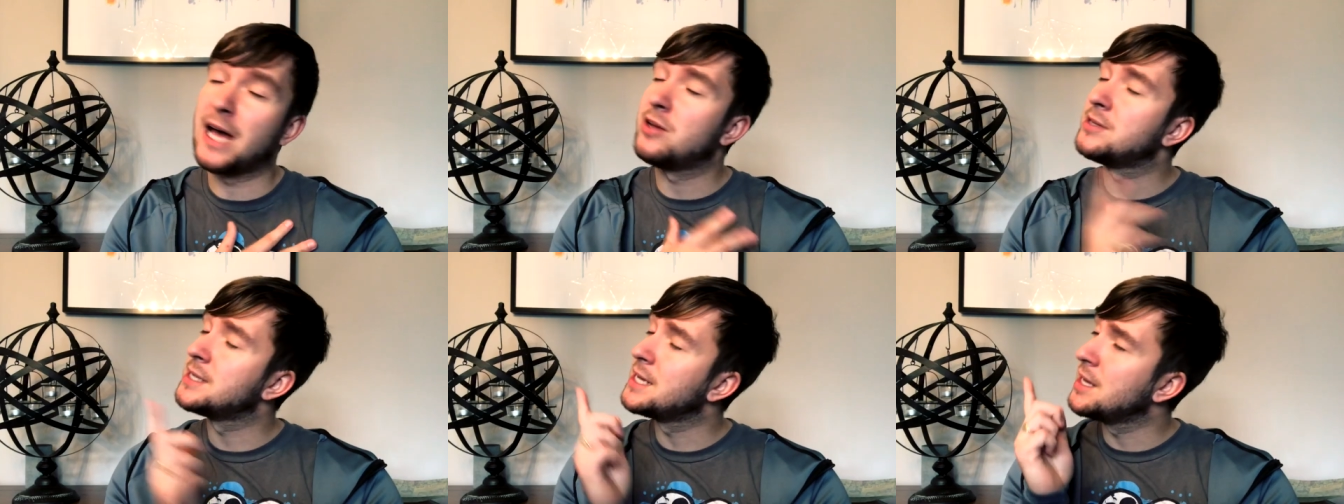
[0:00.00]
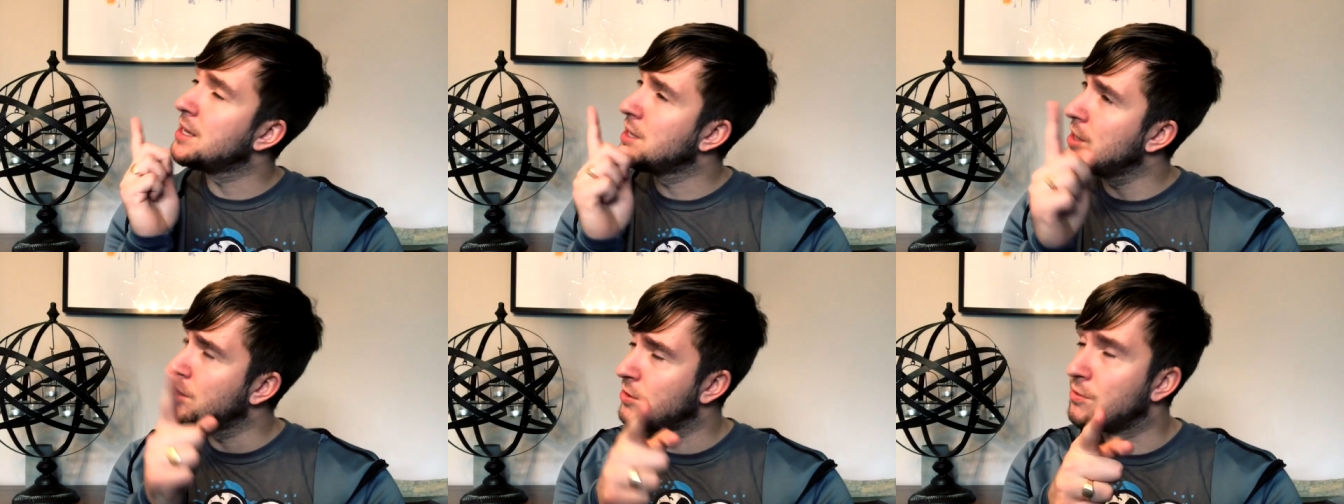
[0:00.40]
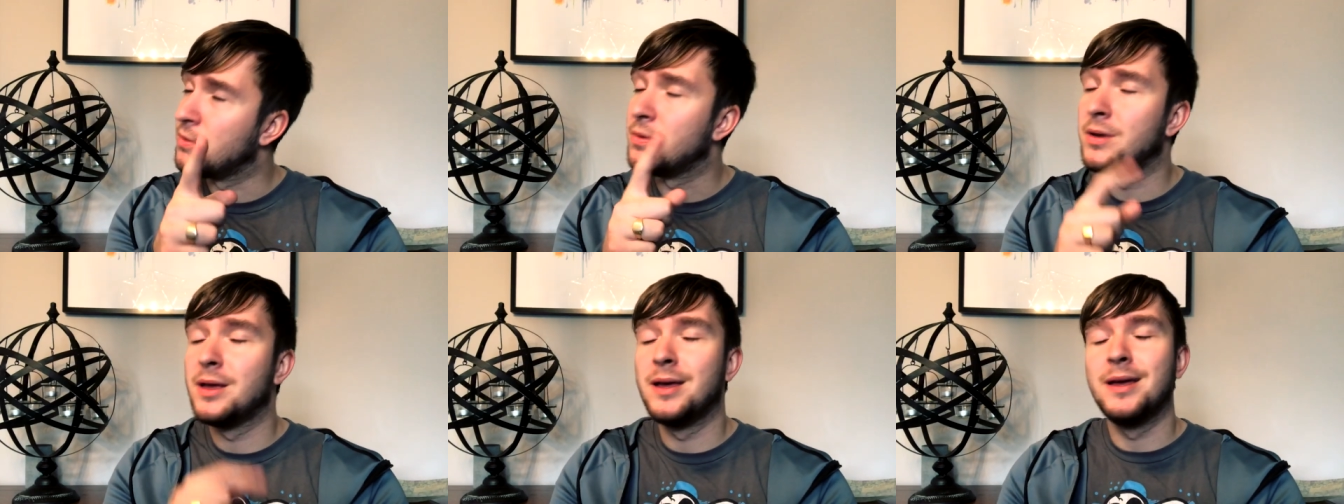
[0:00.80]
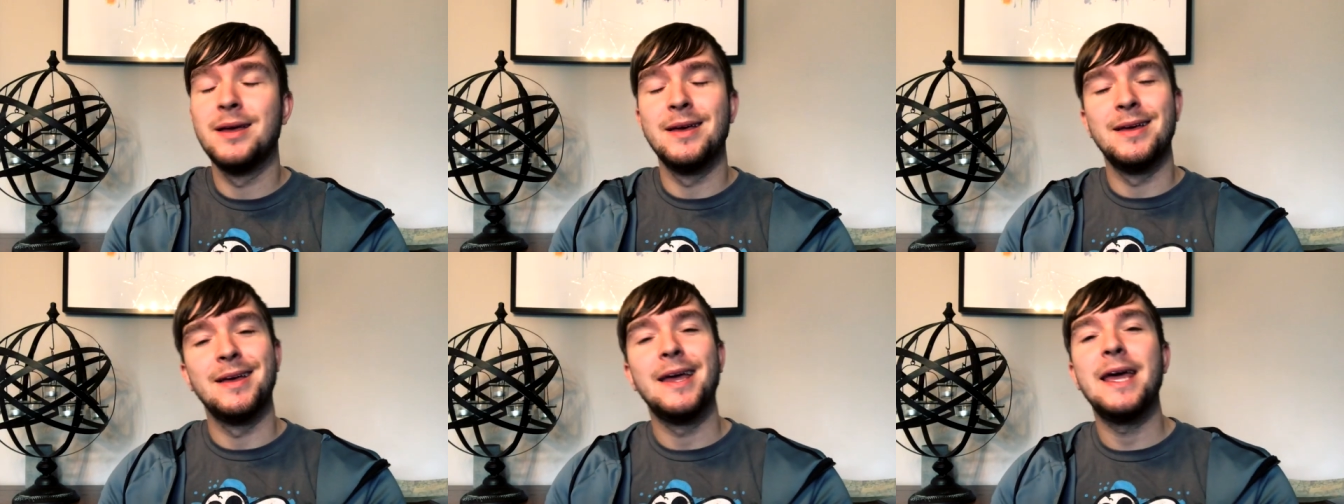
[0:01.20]
and I'll see you
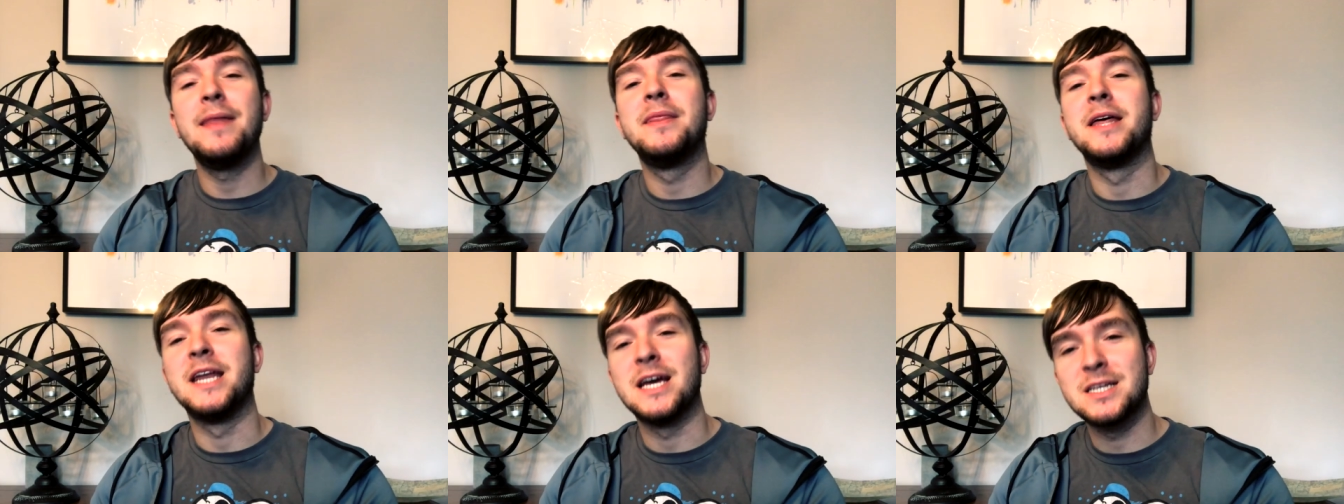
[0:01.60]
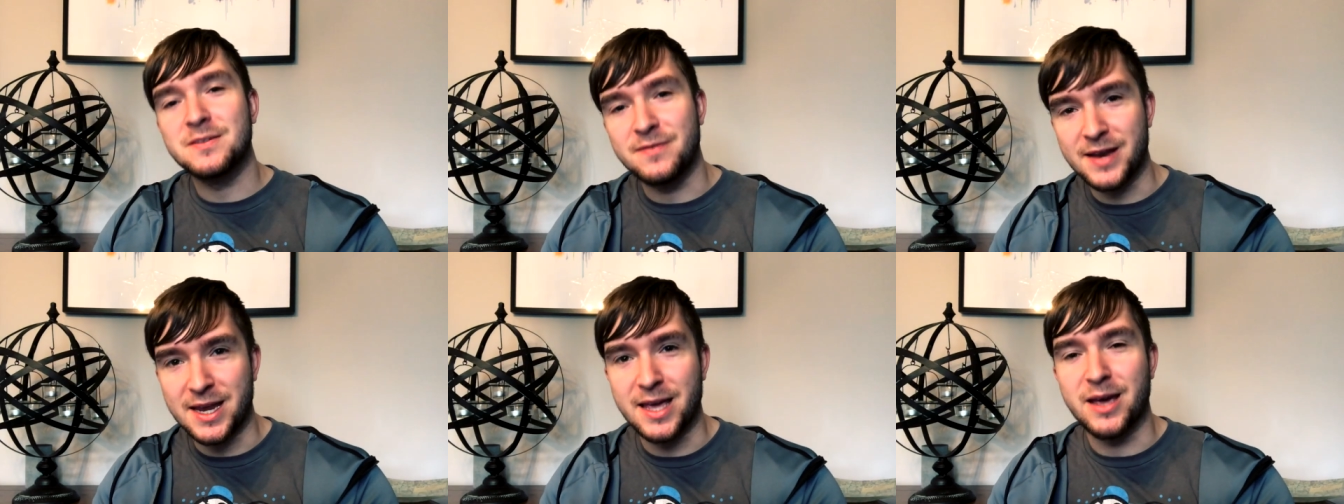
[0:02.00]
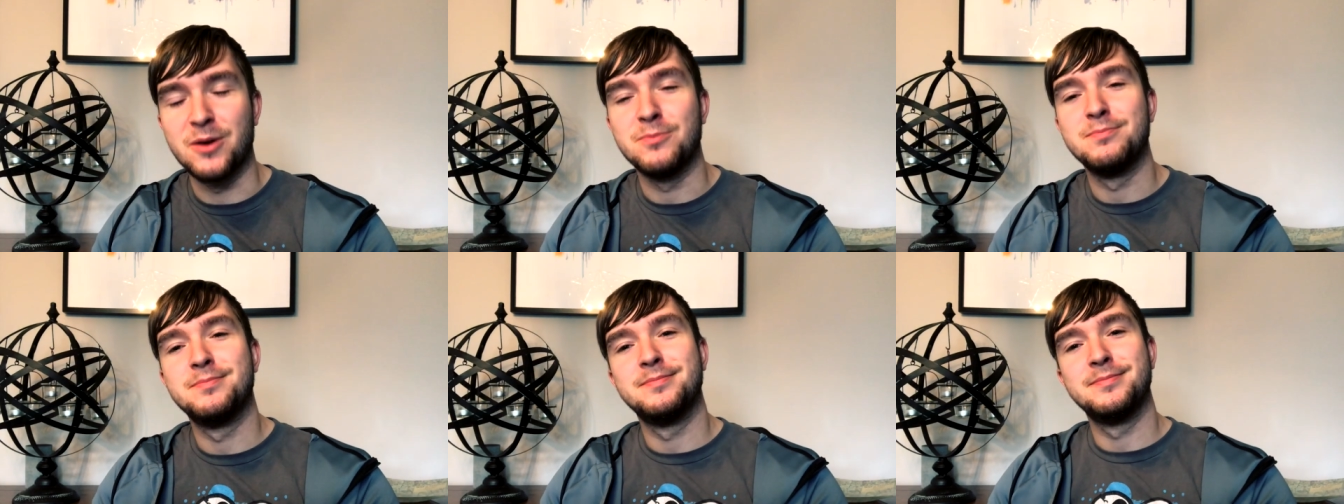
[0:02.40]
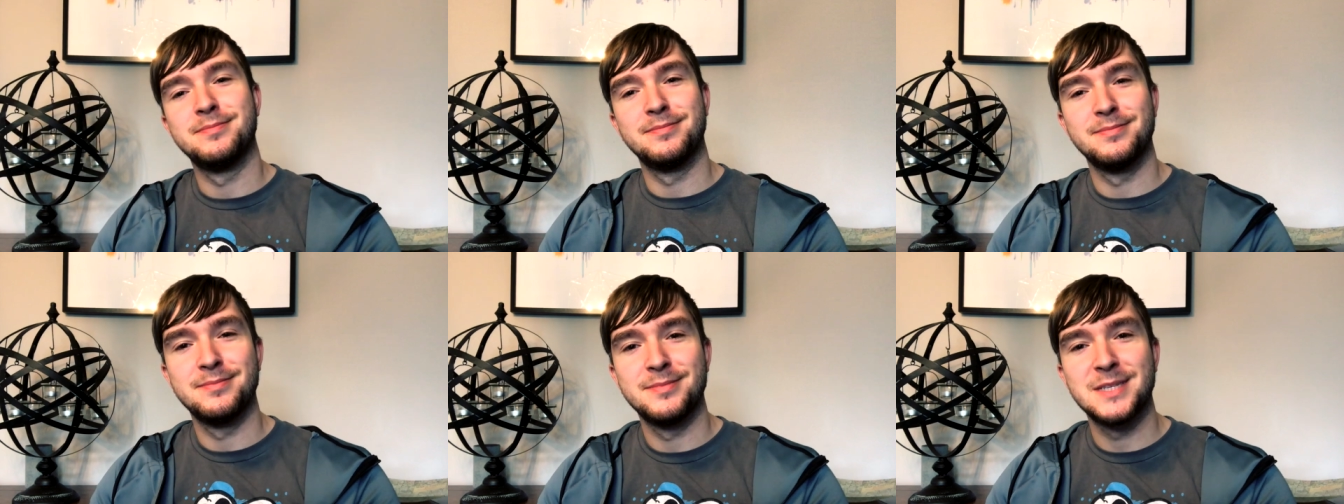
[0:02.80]
in the next video.
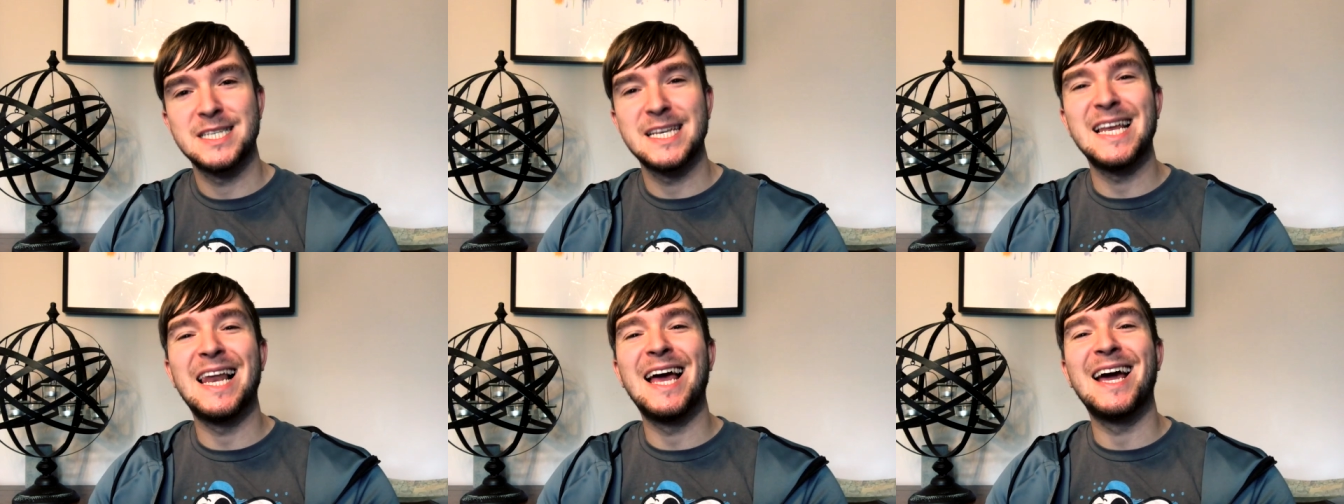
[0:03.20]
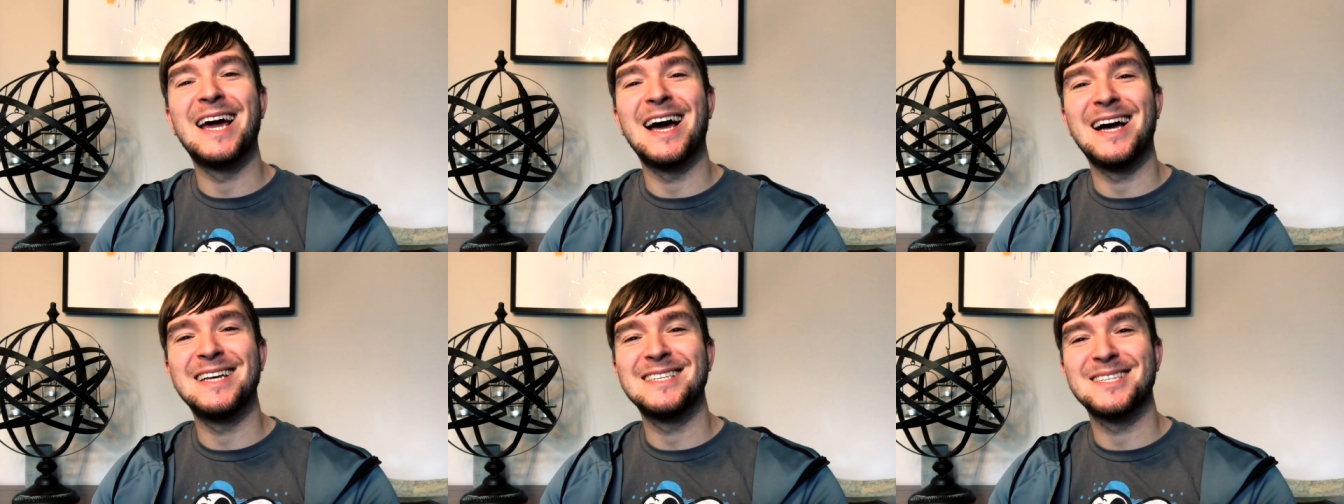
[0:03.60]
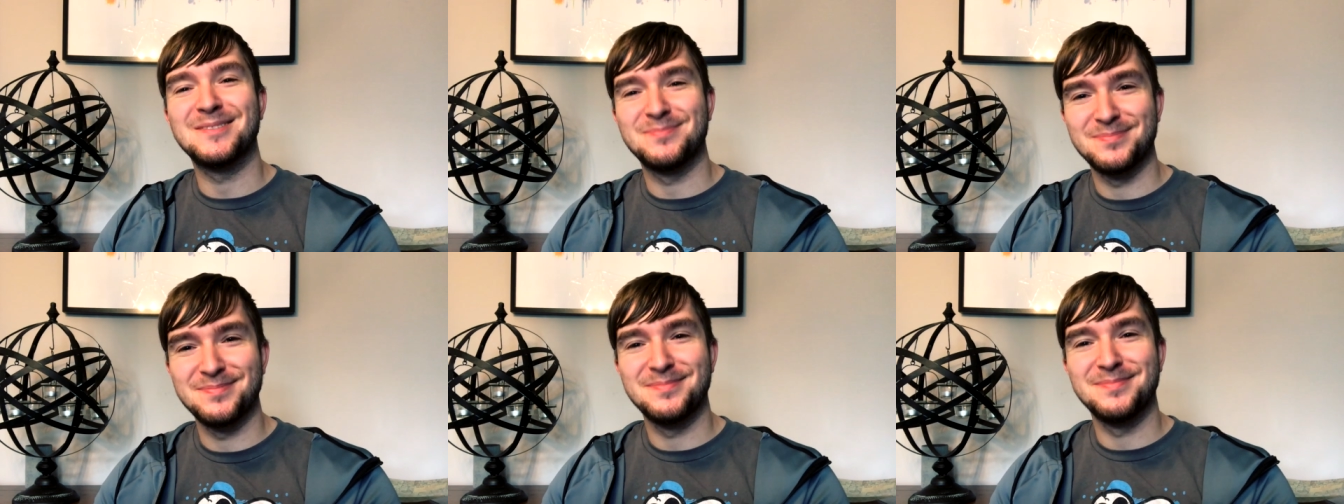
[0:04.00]
See you later, guys.